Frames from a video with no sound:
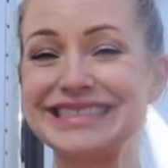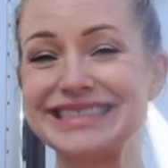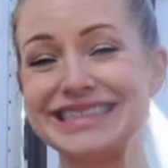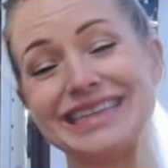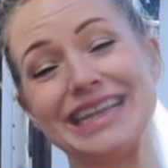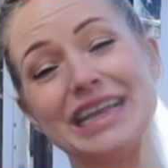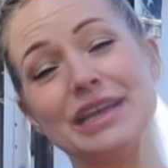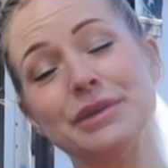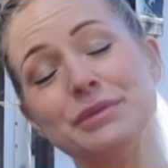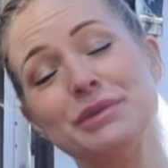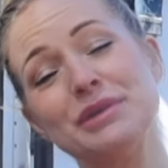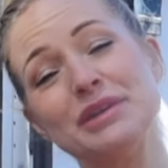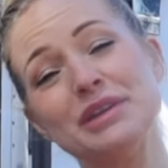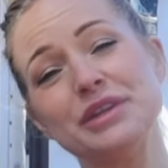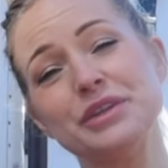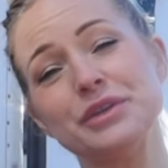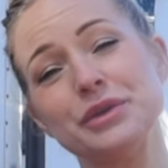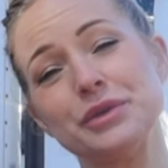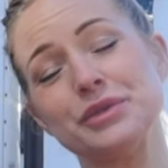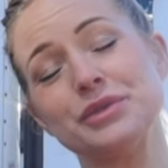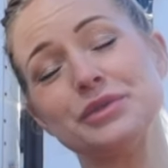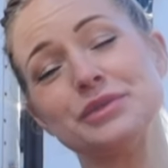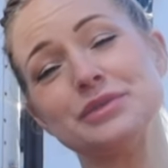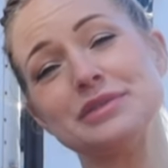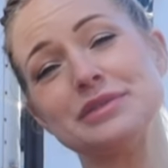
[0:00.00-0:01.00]
Today we're going to
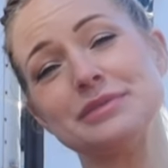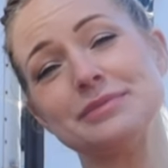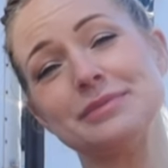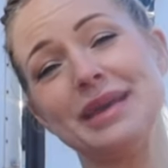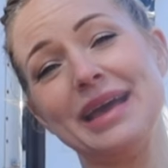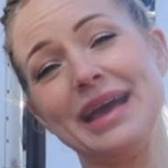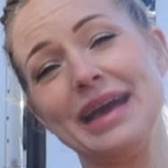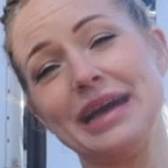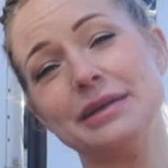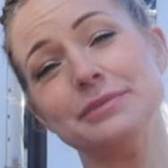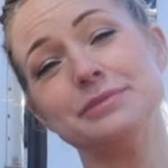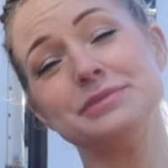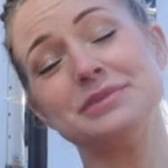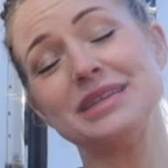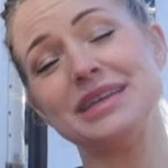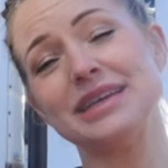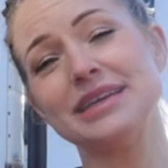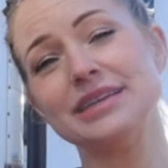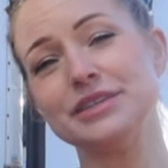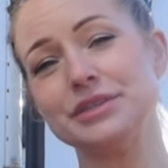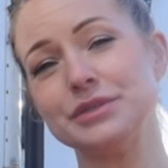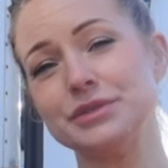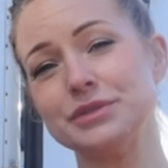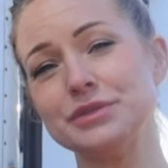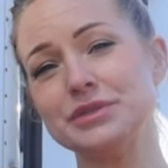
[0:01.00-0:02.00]
go through some apps I
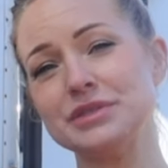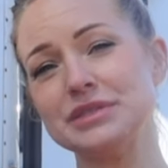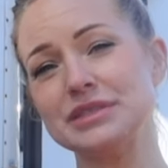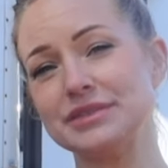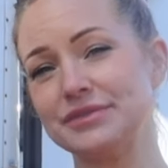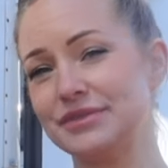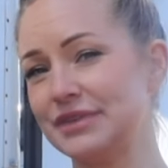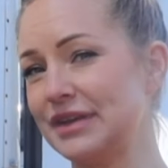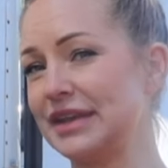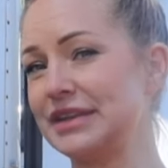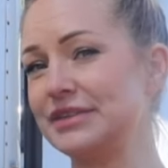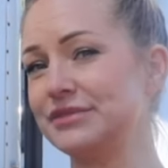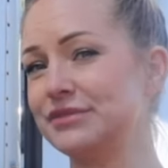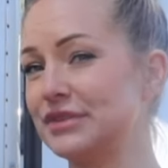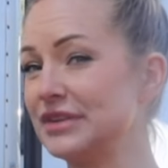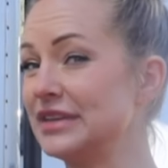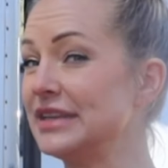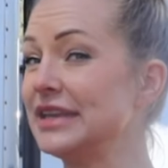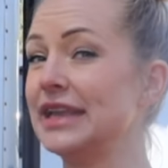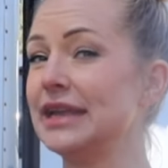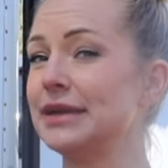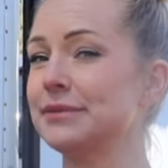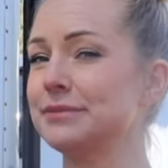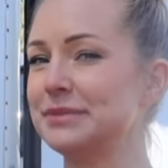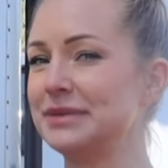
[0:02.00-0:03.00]
use to find free
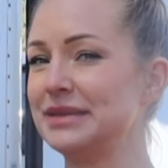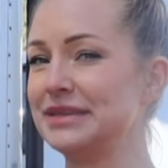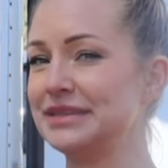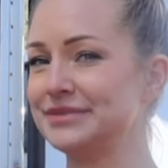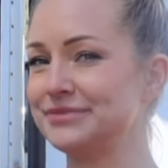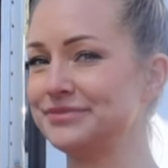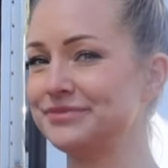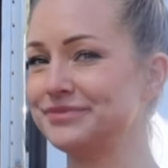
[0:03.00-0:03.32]
camping.